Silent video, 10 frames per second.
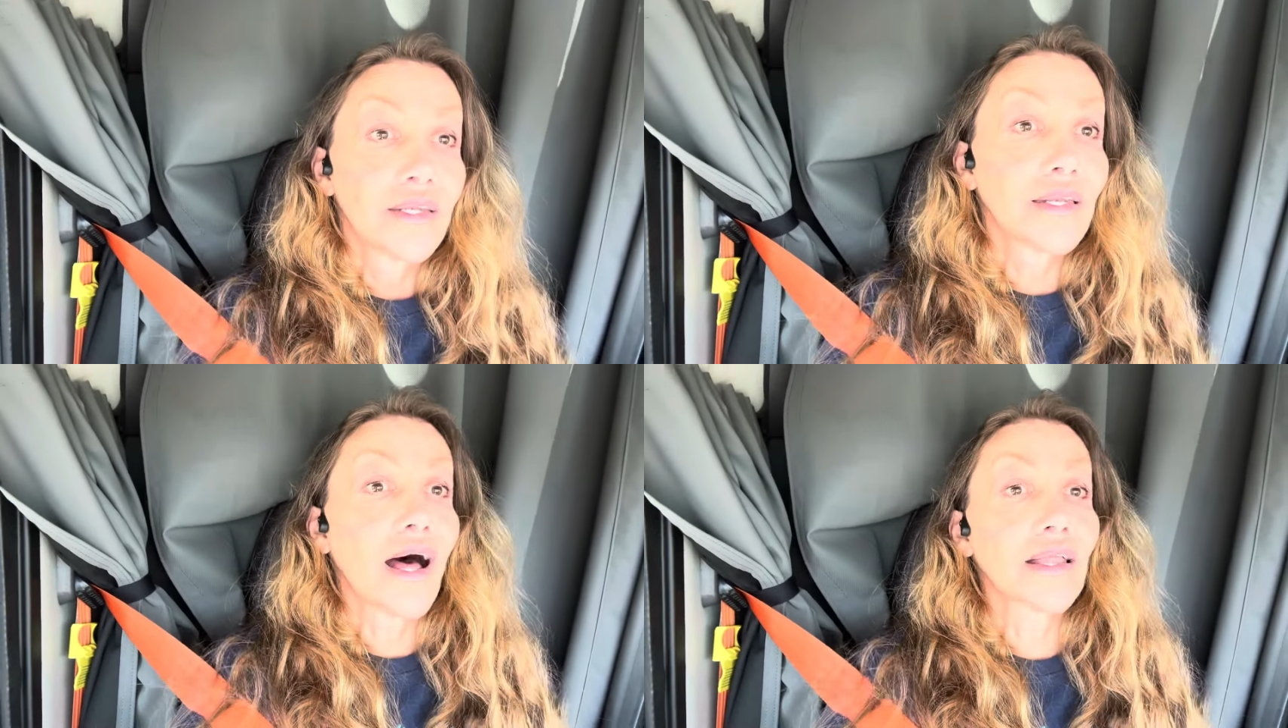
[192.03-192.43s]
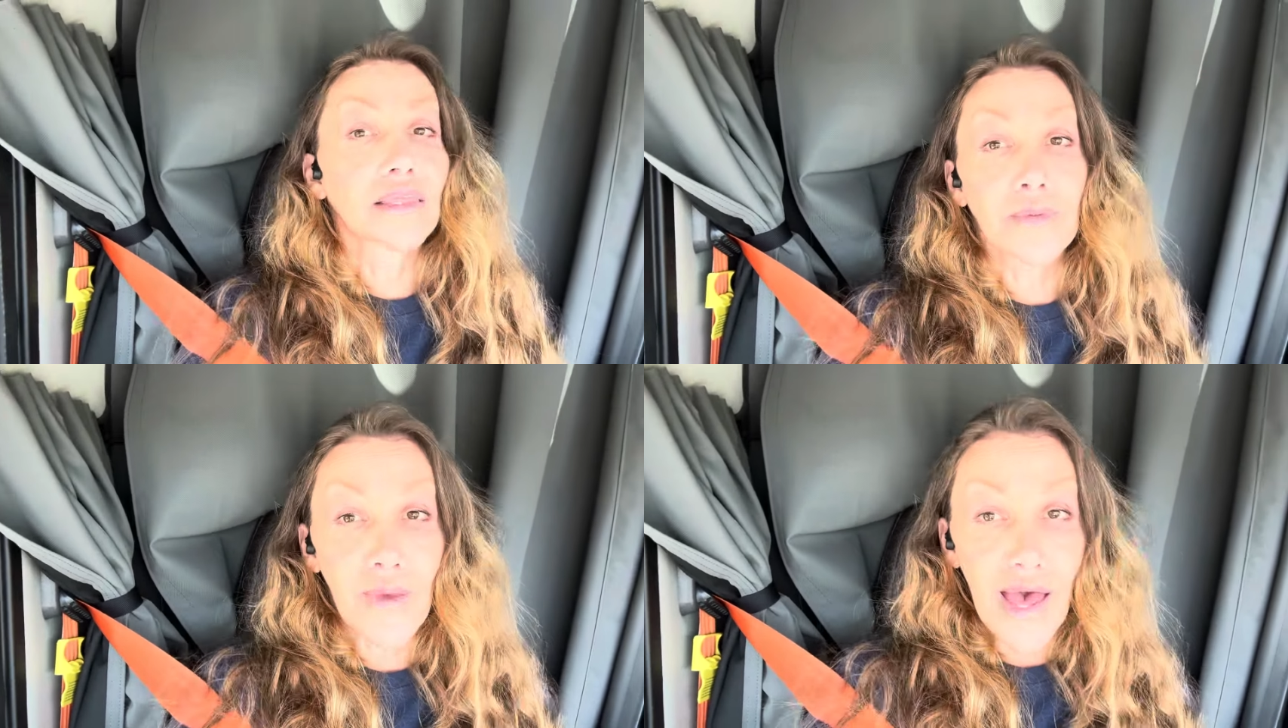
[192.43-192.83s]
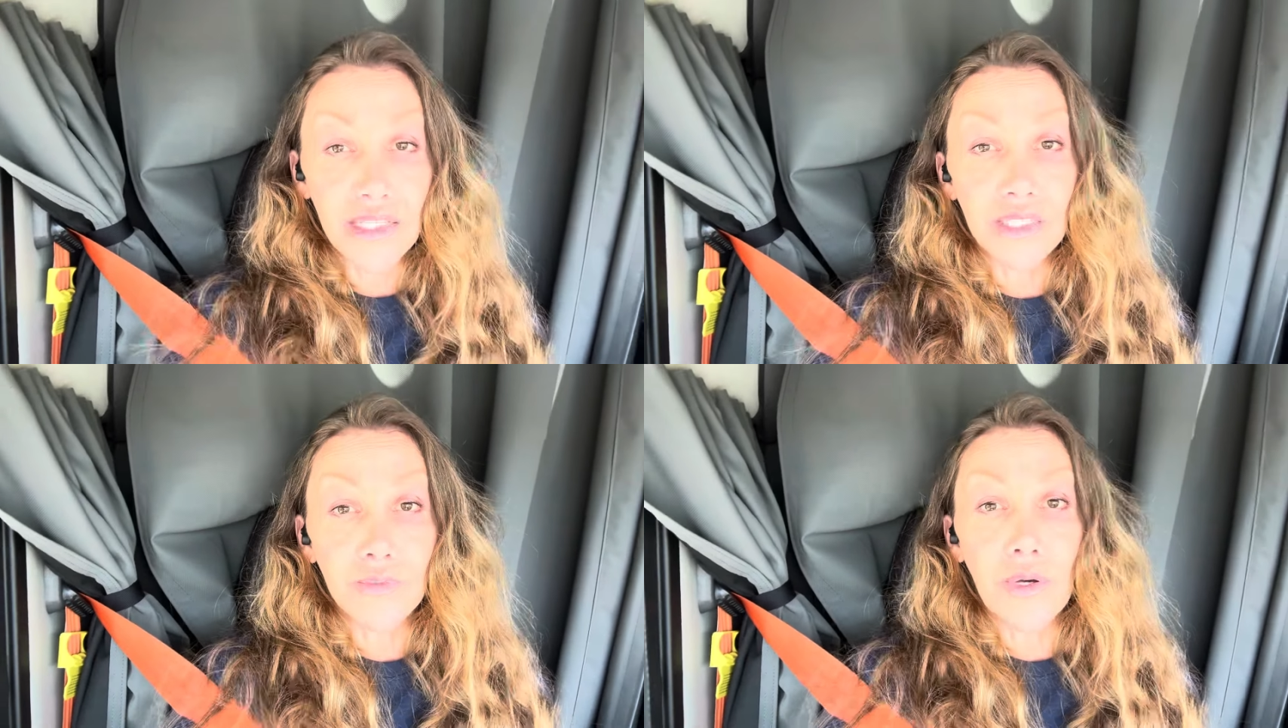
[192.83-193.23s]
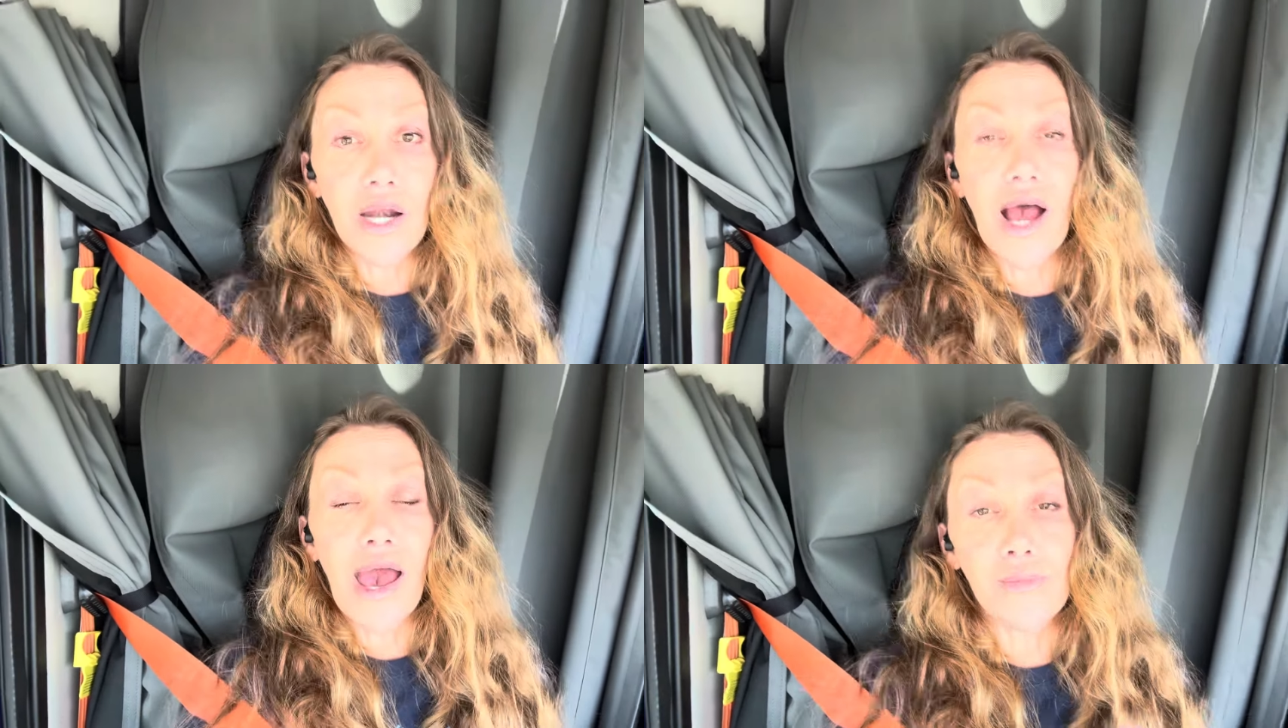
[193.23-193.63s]
Not the best, but
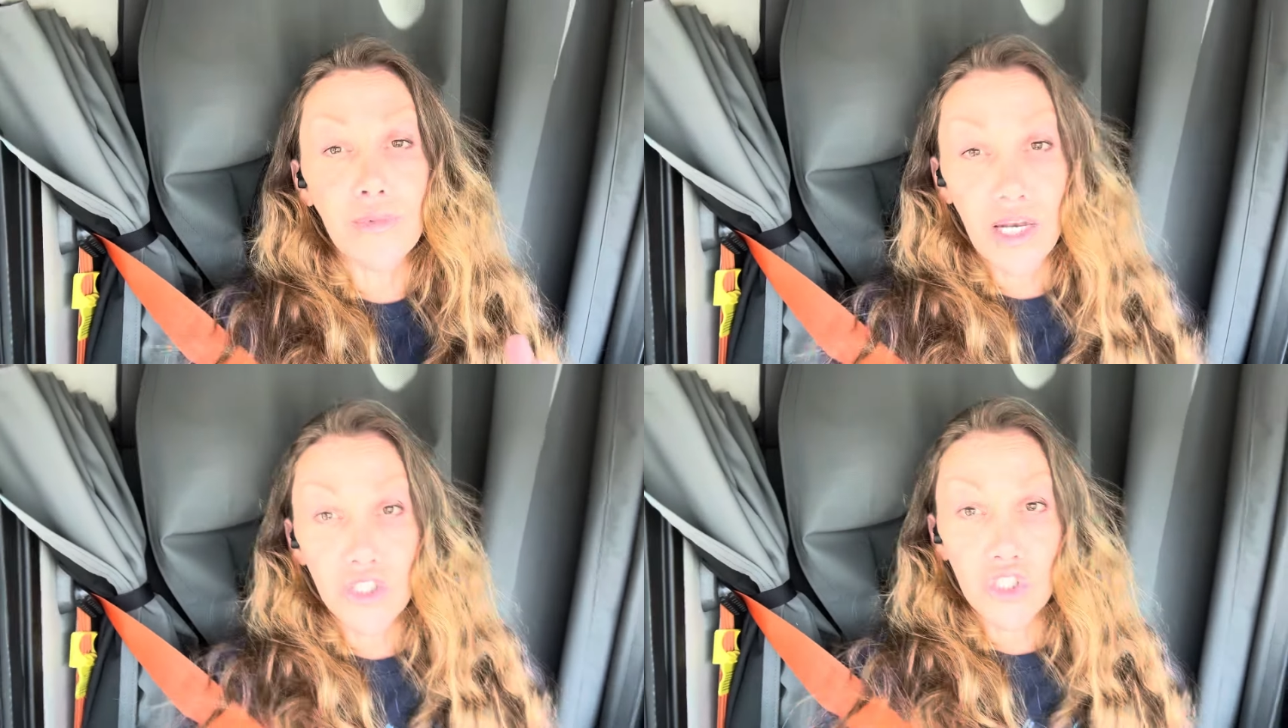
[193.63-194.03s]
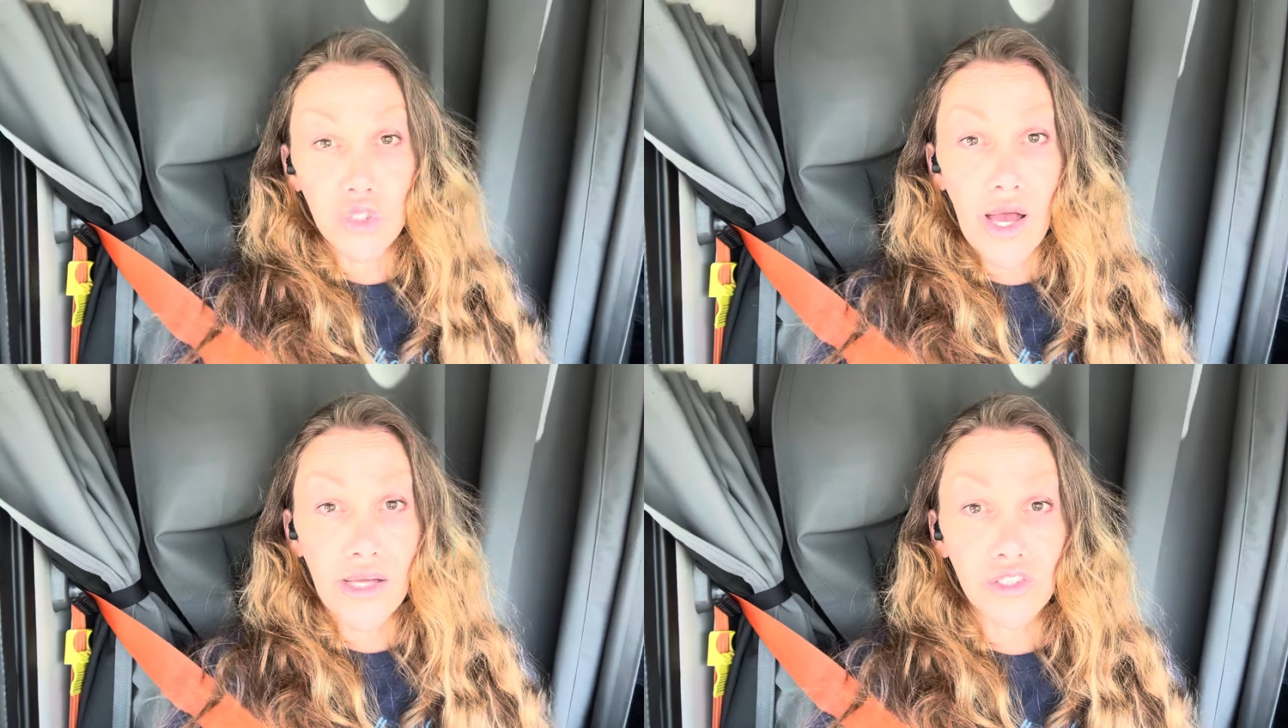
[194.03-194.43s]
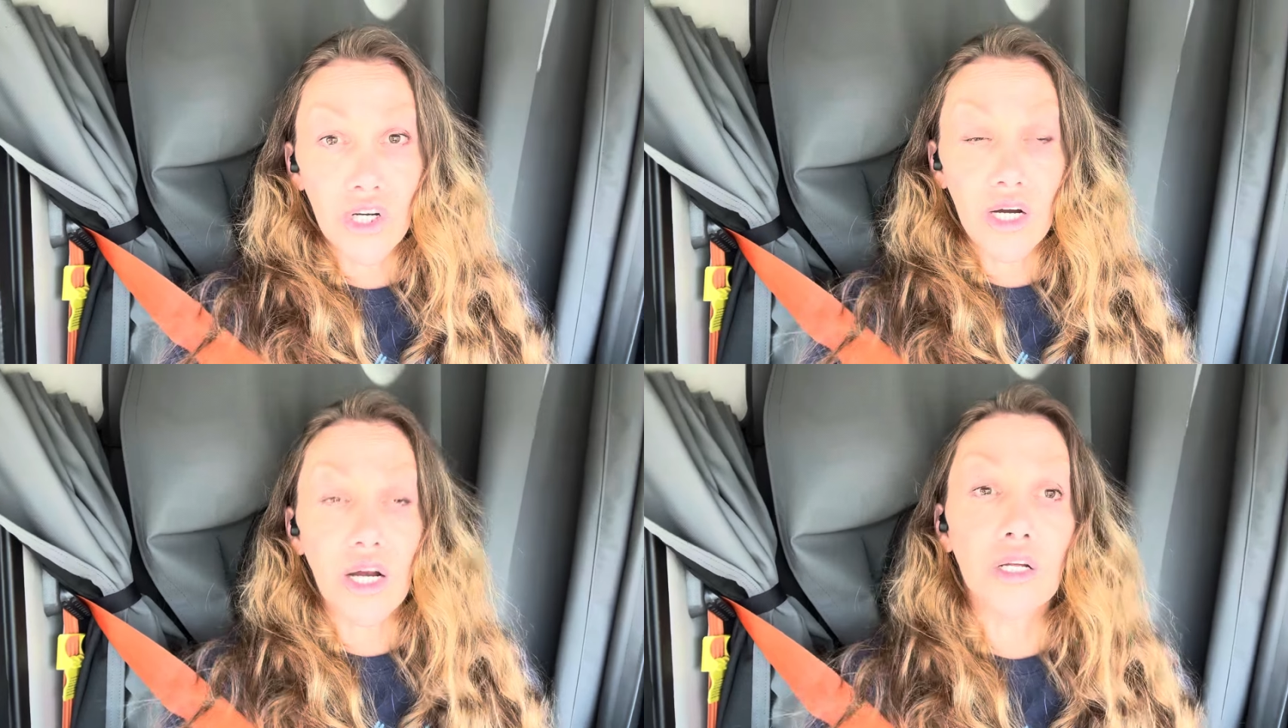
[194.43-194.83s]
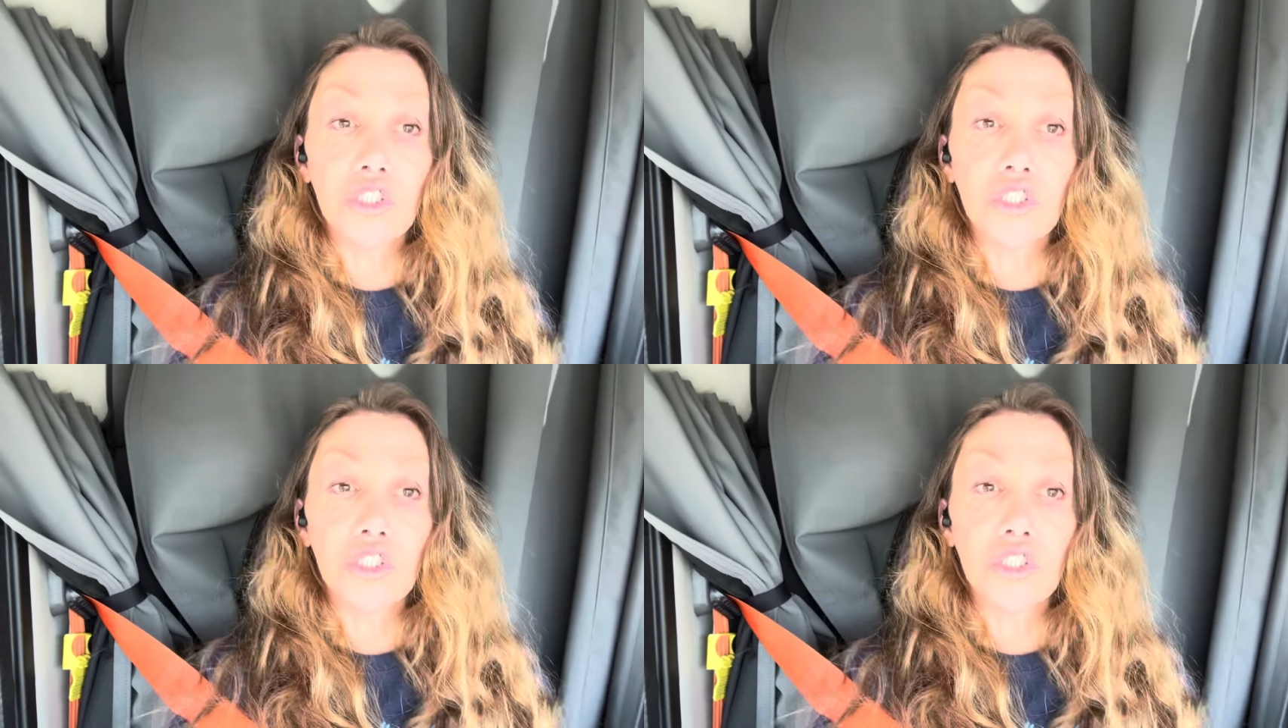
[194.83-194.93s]
I am an instructor.